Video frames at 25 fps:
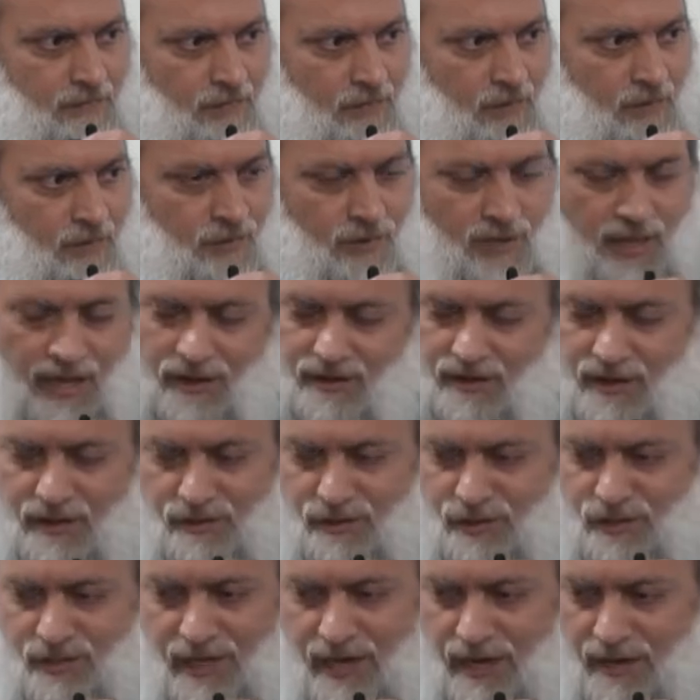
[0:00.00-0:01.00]
without
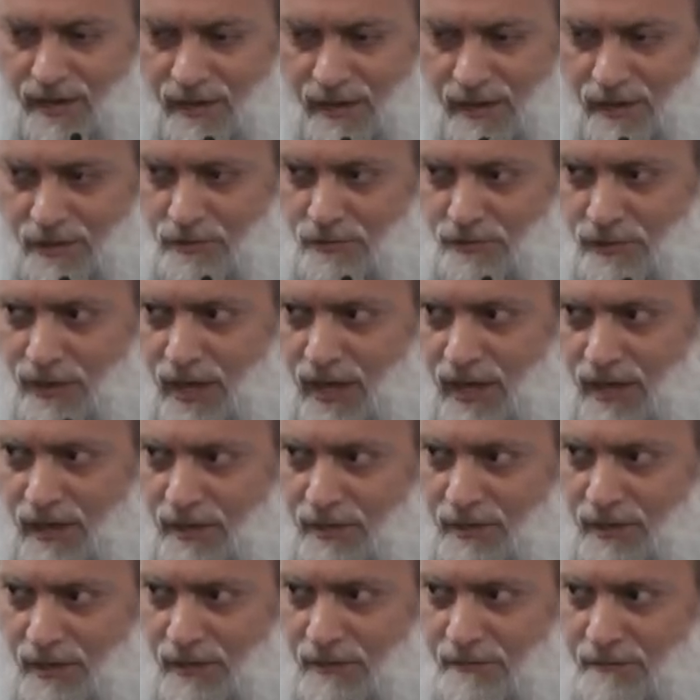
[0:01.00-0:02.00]
understanding its reality.